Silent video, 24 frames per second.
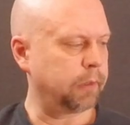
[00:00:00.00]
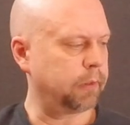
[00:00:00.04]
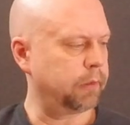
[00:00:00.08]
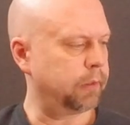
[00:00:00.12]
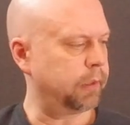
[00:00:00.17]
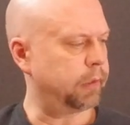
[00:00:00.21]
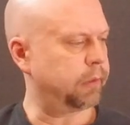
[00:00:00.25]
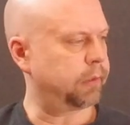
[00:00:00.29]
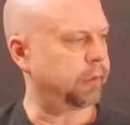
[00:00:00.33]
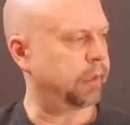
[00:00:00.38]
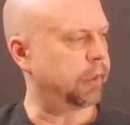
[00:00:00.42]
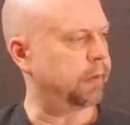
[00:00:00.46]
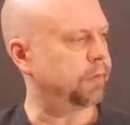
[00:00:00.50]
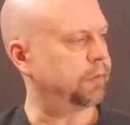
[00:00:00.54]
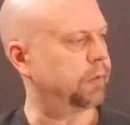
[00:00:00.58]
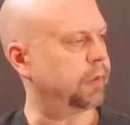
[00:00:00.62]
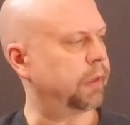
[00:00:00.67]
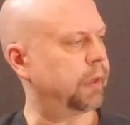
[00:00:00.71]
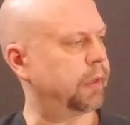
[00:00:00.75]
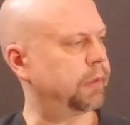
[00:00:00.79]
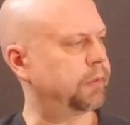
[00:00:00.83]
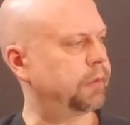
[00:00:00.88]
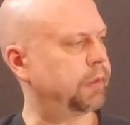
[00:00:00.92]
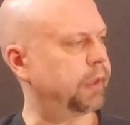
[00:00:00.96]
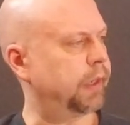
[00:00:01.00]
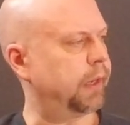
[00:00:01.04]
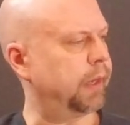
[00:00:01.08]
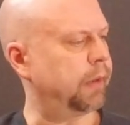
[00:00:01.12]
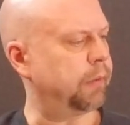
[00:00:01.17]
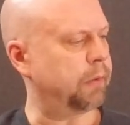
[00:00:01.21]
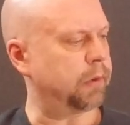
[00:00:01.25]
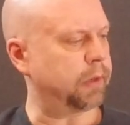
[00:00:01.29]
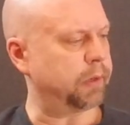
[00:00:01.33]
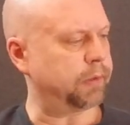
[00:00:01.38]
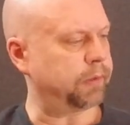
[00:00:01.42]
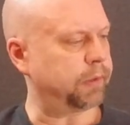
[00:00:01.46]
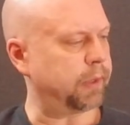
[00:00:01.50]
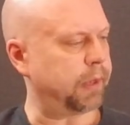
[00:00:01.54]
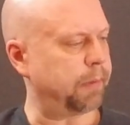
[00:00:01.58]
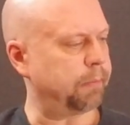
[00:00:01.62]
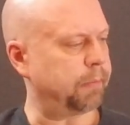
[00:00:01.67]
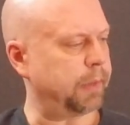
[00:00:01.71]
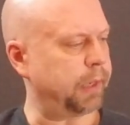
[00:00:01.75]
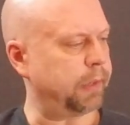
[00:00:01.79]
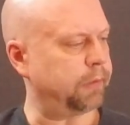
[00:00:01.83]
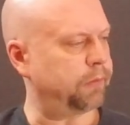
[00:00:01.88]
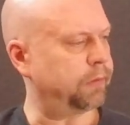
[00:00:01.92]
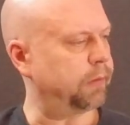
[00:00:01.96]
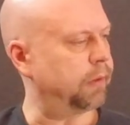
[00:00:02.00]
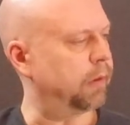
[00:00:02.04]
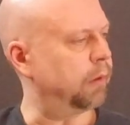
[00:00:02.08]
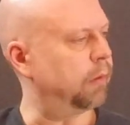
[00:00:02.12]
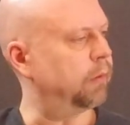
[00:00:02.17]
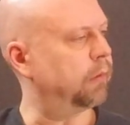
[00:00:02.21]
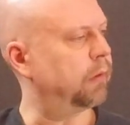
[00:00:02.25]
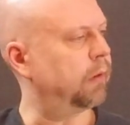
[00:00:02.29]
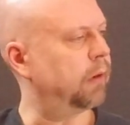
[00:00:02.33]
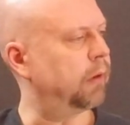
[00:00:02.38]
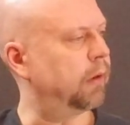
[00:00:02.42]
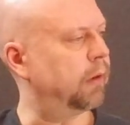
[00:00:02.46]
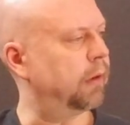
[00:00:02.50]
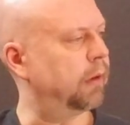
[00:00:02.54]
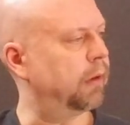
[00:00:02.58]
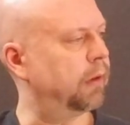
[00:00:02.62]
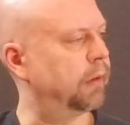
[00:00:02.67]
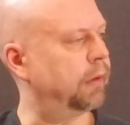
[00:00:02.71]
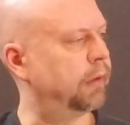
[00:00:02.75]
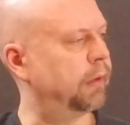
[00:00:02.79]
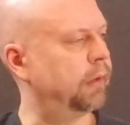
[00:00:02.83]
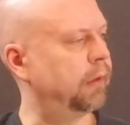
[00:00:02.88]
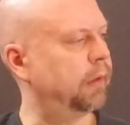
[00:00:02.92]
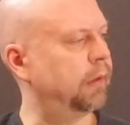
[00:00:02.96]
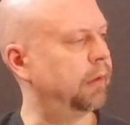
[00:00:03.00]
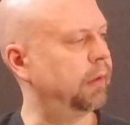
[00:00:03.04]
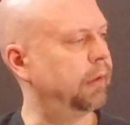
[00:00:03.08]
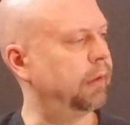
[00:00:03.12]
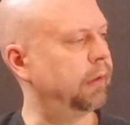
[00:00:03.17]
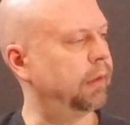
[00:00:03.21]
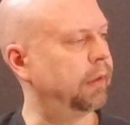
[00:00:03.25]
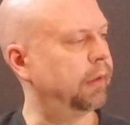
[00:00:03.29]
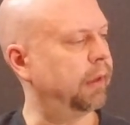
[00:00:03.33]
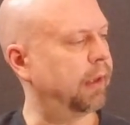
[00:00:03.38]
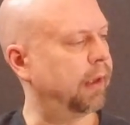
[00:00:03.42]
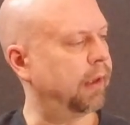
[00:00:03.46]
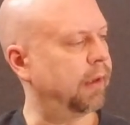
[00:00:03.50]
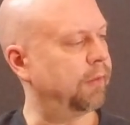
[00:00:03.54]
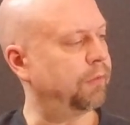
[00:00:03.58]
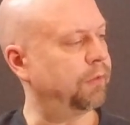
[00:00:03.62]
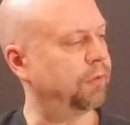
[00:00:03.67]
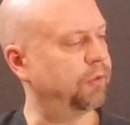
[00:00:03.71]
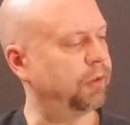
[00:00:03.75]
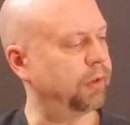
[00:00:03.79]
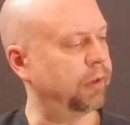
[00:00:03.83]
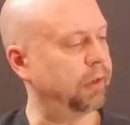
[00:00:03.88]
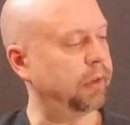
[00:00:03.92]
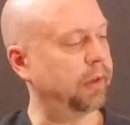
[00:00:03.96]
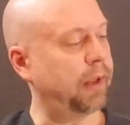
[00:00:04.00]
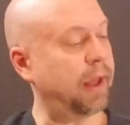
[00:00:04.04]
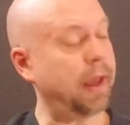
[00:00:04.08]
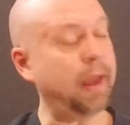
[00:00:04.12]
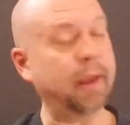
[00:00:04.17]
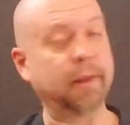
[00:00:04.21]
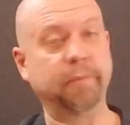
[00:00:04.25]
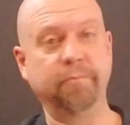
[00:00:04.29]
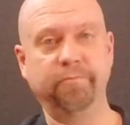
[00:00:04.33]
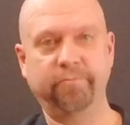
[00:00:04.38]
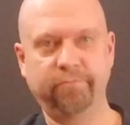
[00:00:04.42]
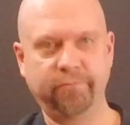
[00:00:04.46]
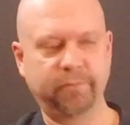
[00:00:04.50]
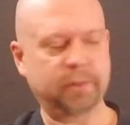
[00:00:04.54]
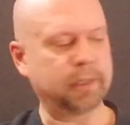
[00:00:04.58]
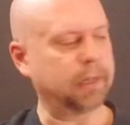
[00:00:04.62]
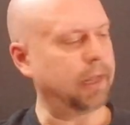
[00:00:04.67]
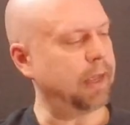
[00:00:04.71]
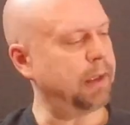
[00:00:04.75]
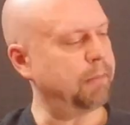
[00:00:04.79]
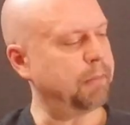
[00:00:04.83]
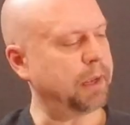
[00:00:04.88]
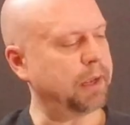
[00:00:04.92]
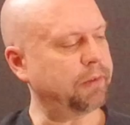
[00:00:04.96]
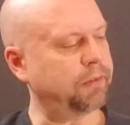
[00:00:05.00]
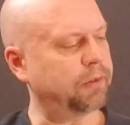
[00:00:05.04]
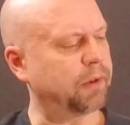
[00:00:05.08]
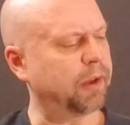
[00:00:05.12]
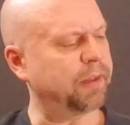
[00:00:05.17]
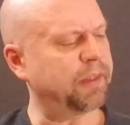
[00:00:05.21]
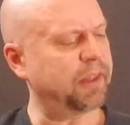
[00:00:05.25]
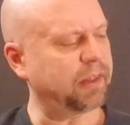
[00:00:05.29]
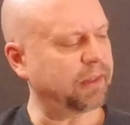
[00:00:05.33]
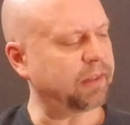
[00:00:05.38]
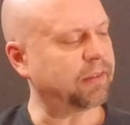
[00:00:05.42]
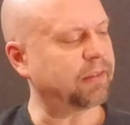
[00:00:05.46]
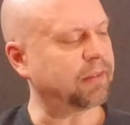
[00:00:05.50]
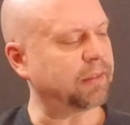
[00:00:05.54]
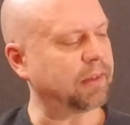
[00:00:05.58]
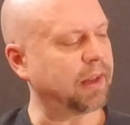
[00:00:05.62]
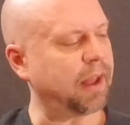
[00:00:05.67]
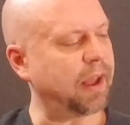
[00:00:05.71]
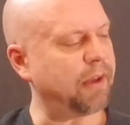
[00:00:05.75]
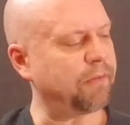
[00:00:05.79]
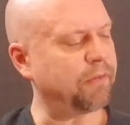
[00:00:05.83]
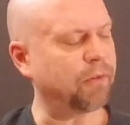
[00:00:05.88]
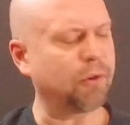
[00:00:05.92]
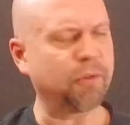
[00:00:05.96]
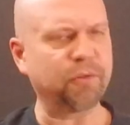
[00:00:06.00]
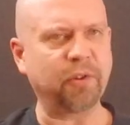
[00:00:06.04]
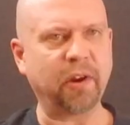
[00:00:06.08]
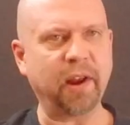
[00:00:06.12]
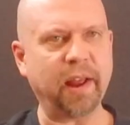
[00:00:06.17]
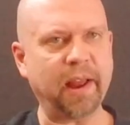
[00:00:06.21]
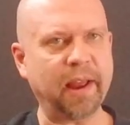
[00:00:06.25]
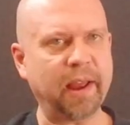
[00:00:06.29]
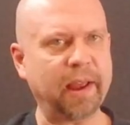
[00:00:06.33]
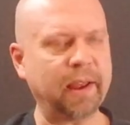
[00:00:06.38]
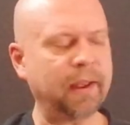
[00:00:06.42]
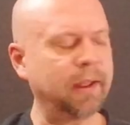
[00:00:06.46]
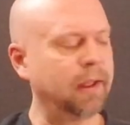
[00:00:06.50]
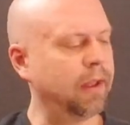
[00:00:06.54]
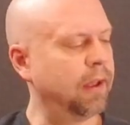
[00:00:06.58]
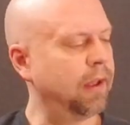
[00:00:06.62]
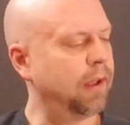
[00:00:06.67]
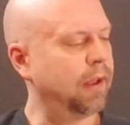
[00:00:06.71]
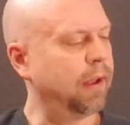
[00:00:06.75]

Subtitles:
This gives us a, what is that bass note? D, E, F, G, A. It's an A bass note. I think this is an F over A.